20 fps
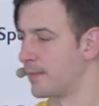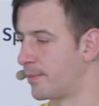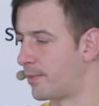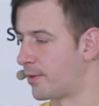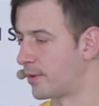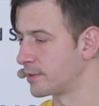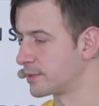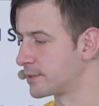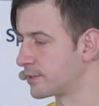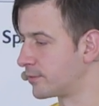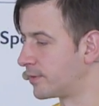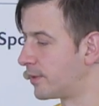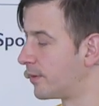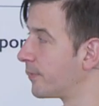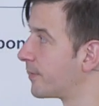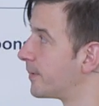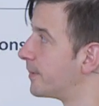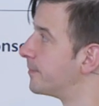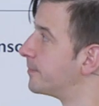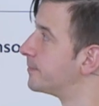borders
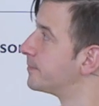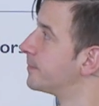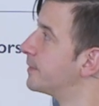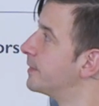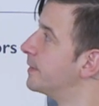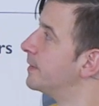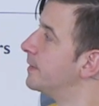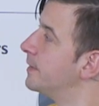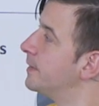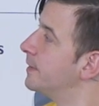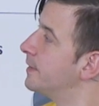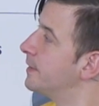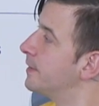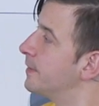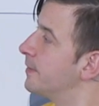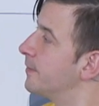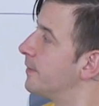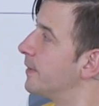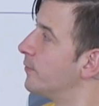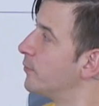around them,
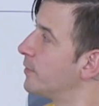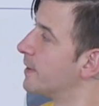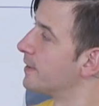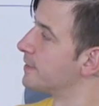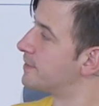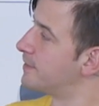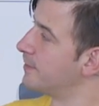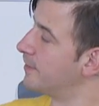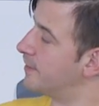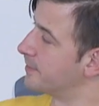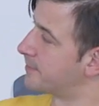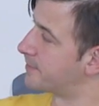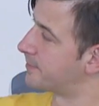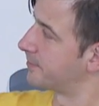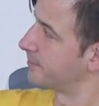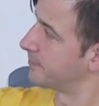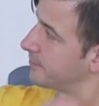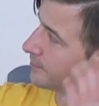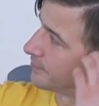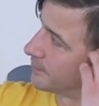then we can see this,
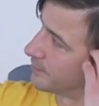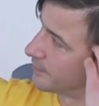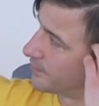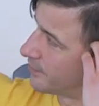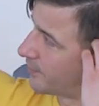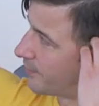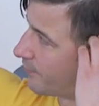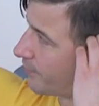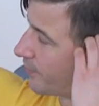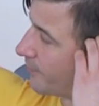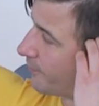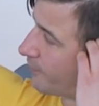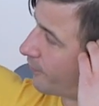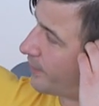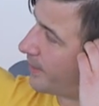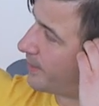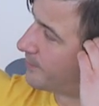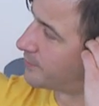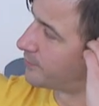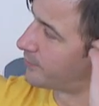the, the
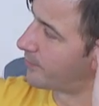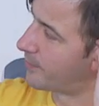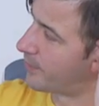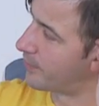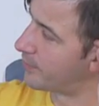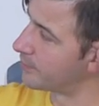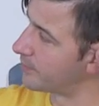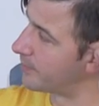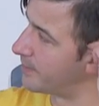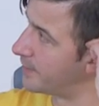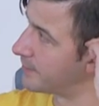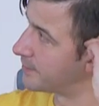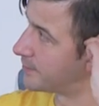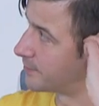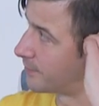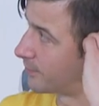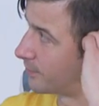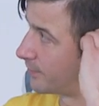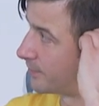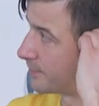frames from our domain
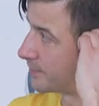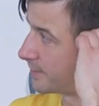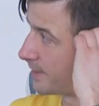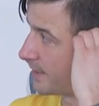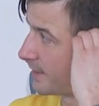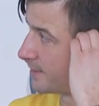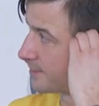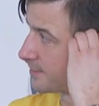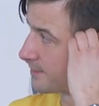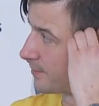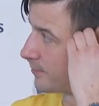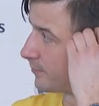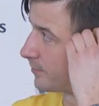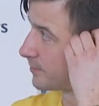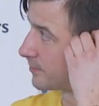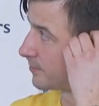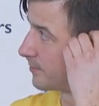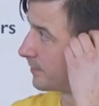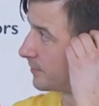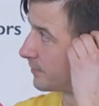story, the sales and the
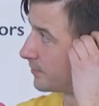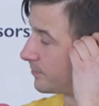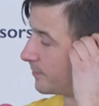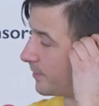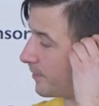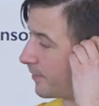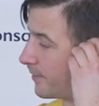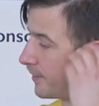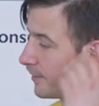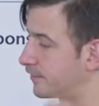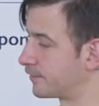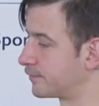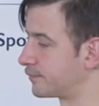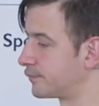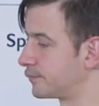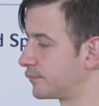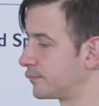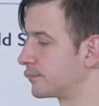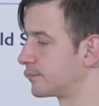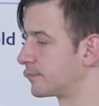risk management thing.
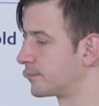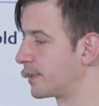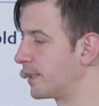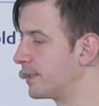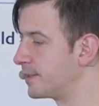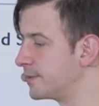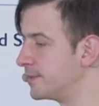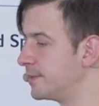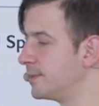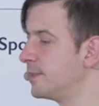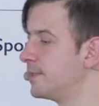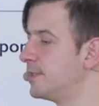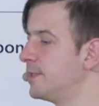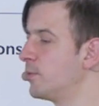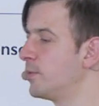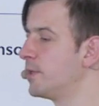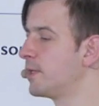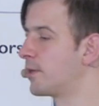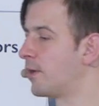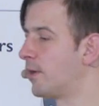And in DDD,
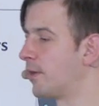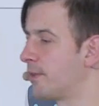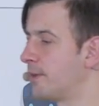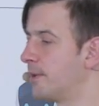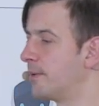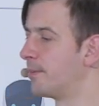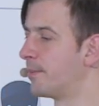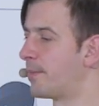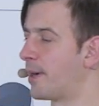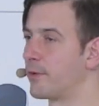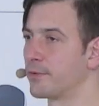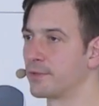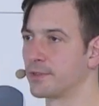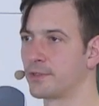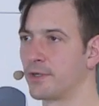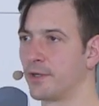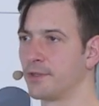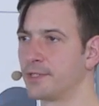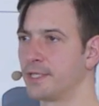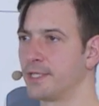we call them bounded
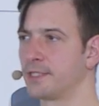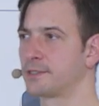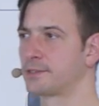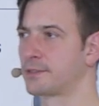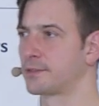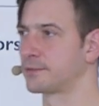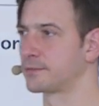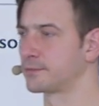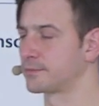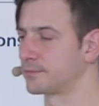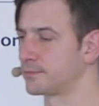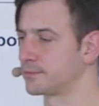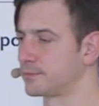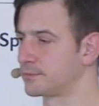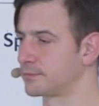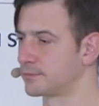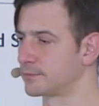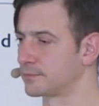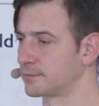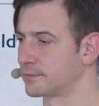context.
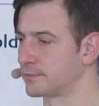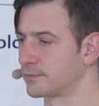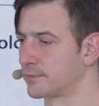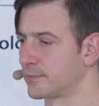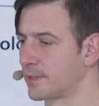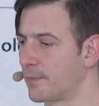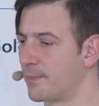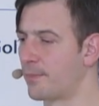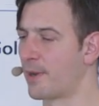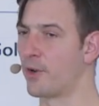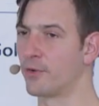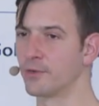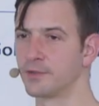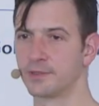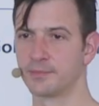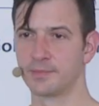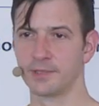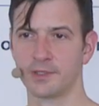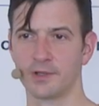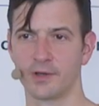
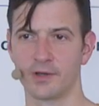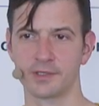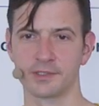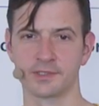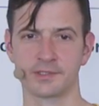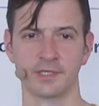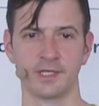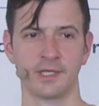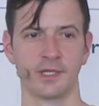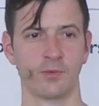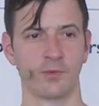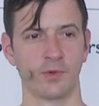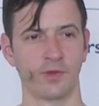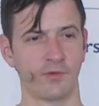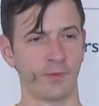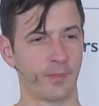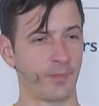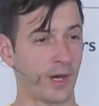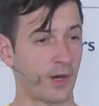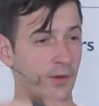Bounded because we
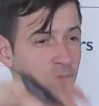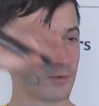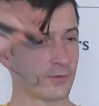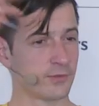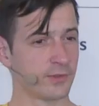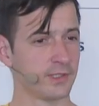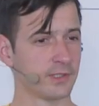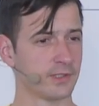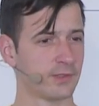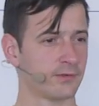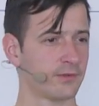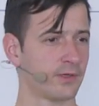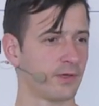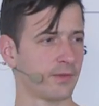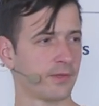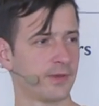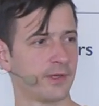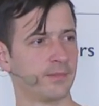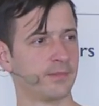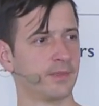have a boundary
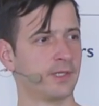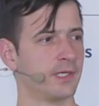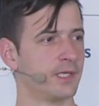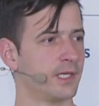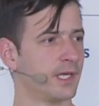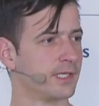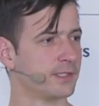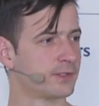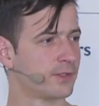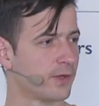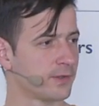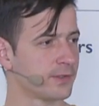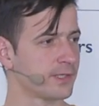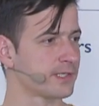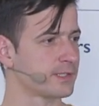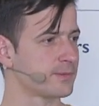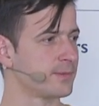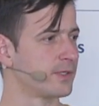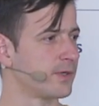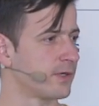around them, and
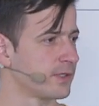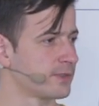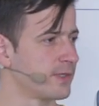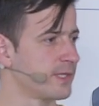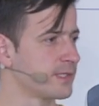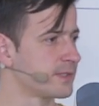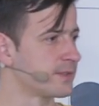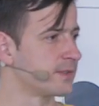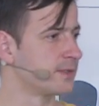context because that's